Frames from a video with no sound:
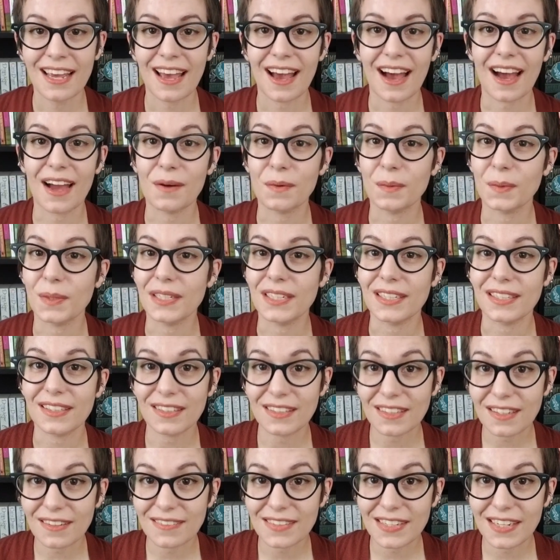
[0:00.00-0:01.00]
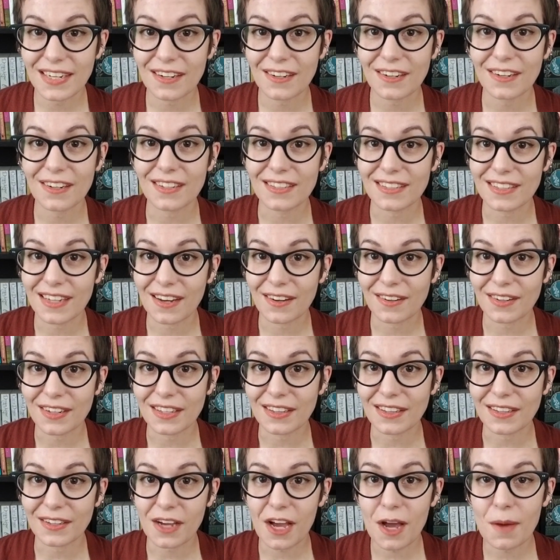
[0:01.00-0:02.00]
I would love to hear down in
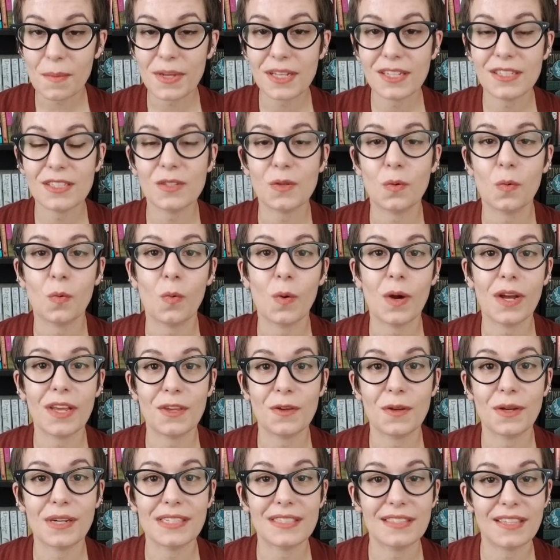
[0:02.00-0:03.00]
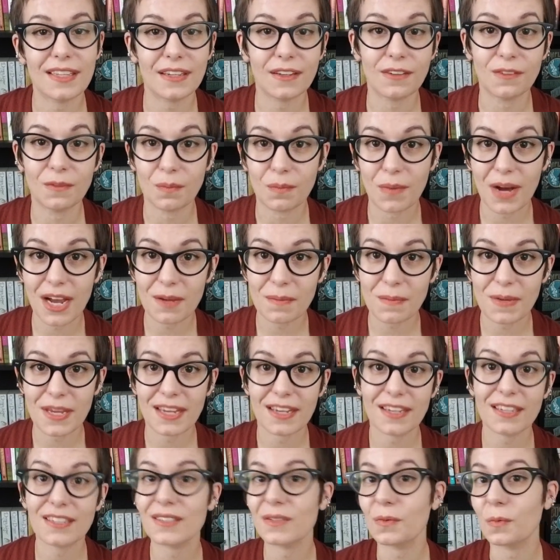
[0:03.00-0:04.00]
the comments what you guys think of my
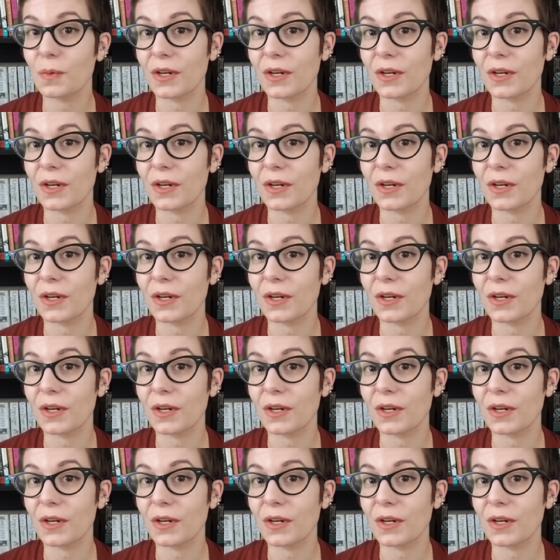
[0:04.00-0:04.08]
picks.